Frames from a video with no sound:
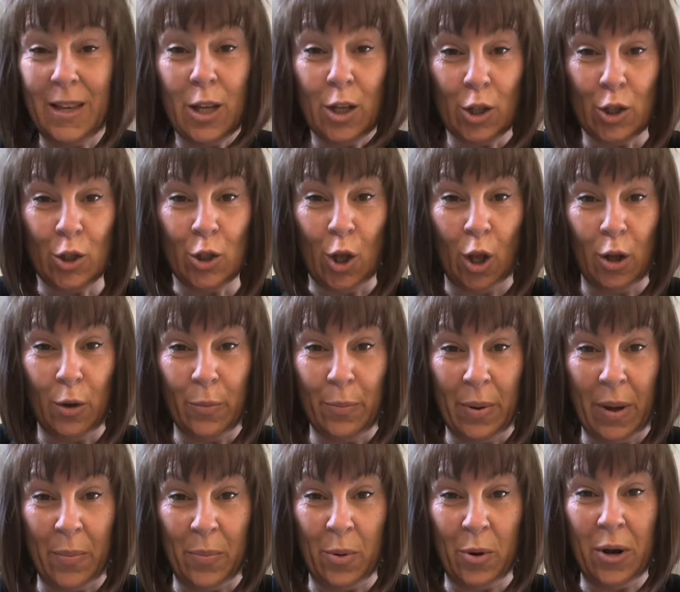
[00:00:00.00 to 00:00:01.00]
salt and
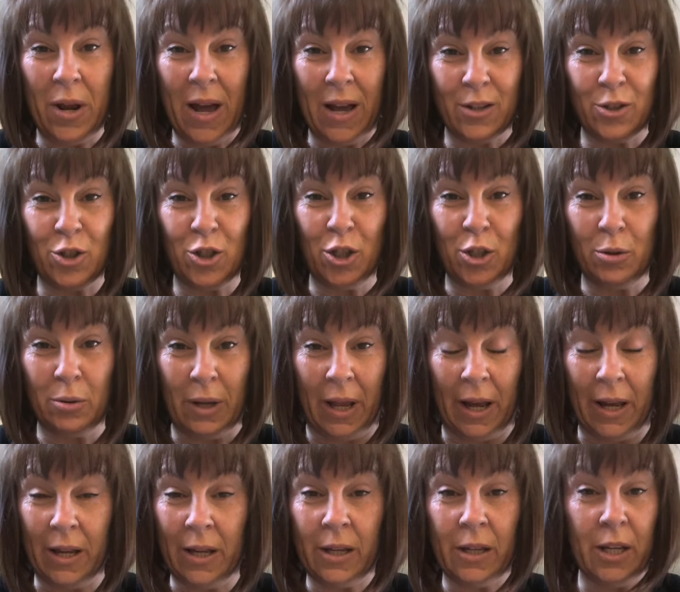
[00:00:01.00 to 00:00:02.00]
pepper it as you
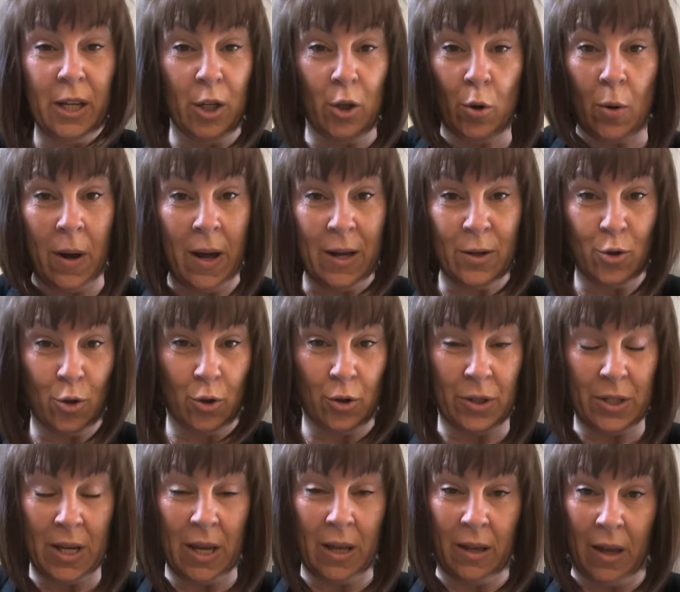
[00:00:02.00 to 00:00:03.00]
like. You know I don't
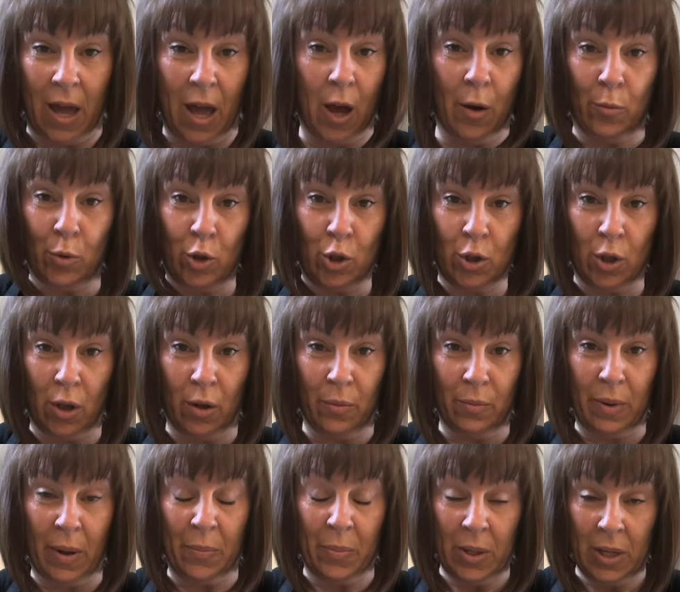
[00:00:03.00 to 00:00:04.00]
tell you how much salt and
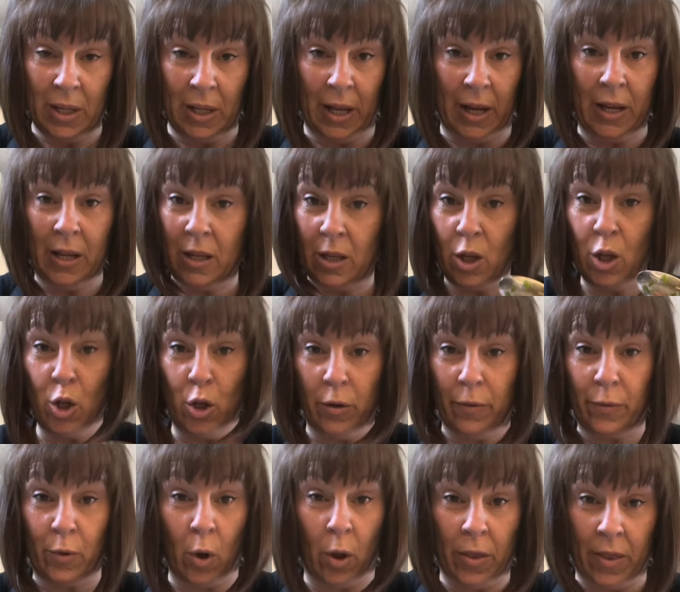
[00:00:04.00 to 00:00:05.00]
pepper you like.
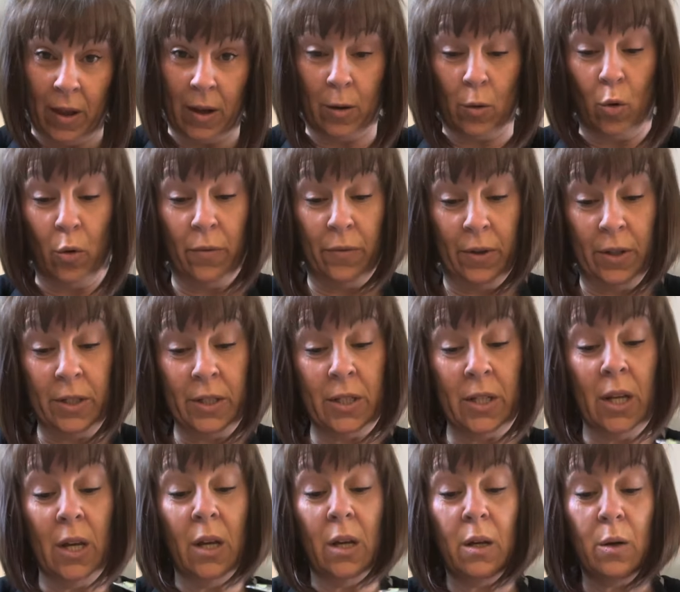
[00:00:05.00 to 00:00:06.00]
You've got that covered.
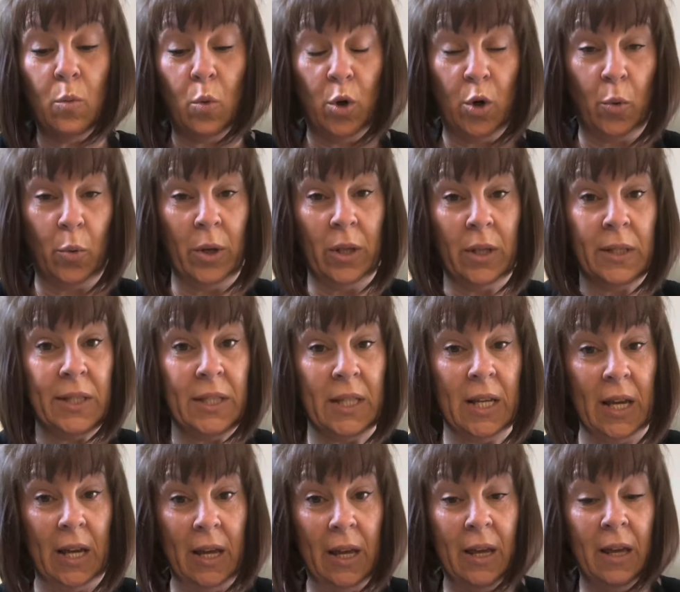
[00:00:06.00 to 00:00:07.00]
What I will
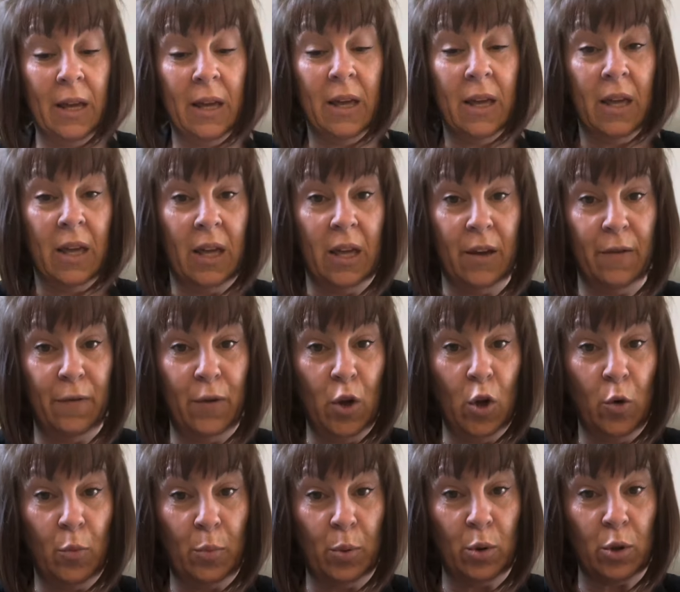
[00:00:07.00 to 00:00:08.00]
say, if
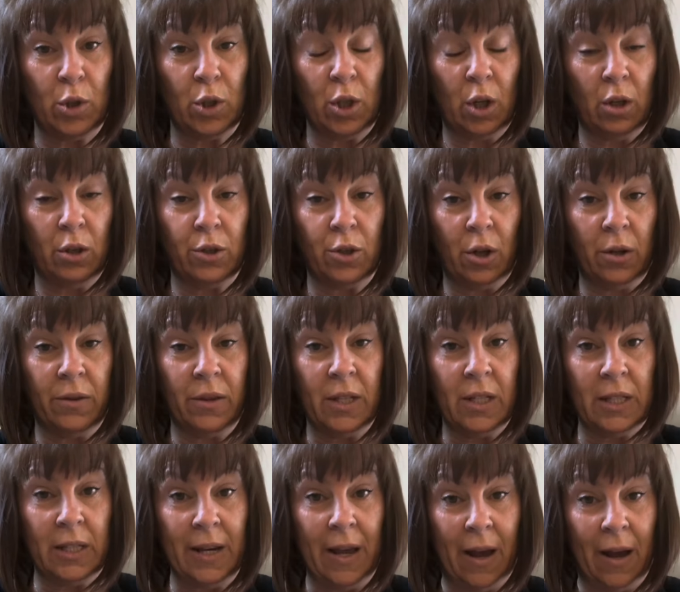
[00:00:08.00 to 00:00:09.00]
you put salt on
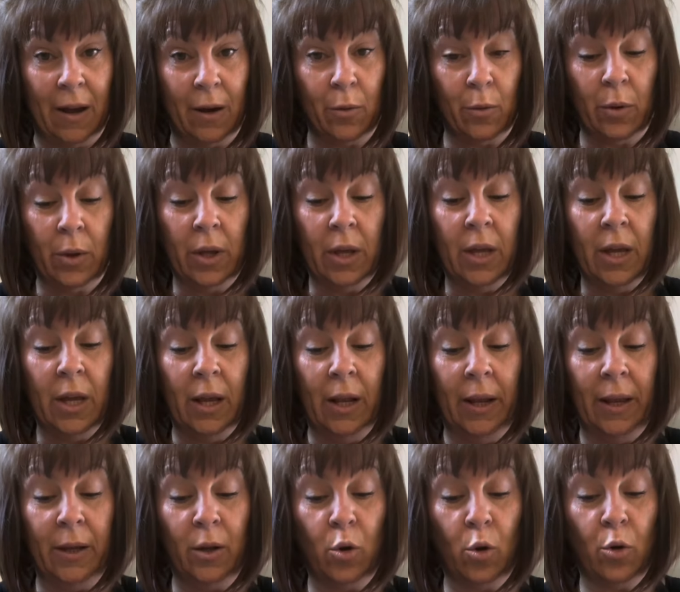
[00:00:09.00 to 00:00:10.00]
this now, it'll
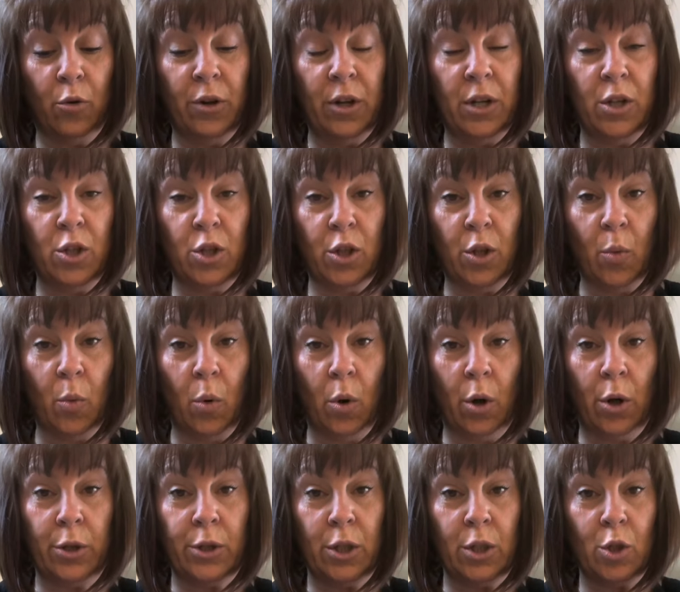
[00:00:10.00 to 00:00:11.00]
encourage the
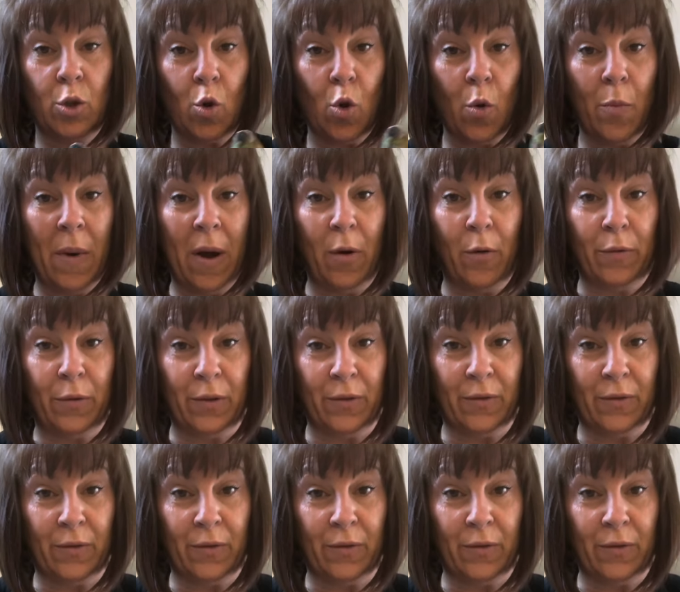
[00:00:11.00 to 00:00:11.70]
water to come out of the